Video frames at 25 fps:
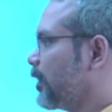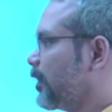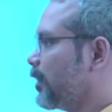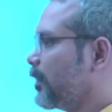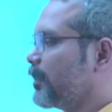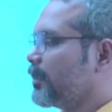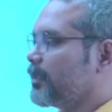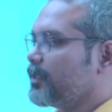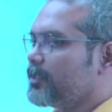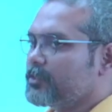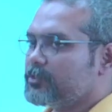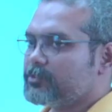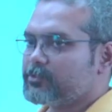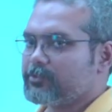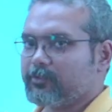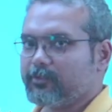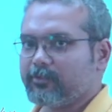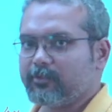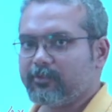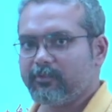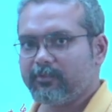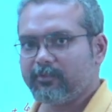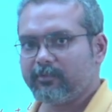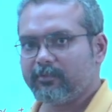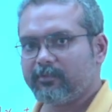
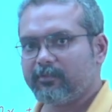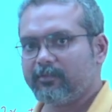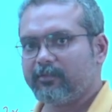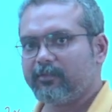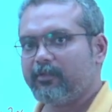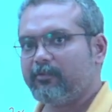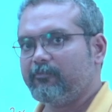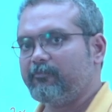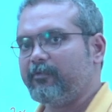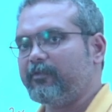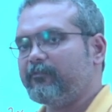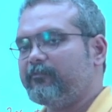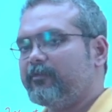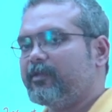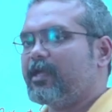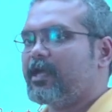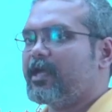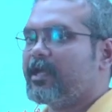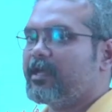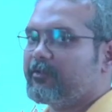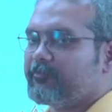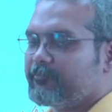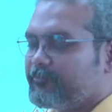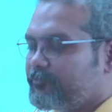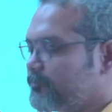So when we
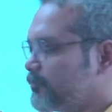have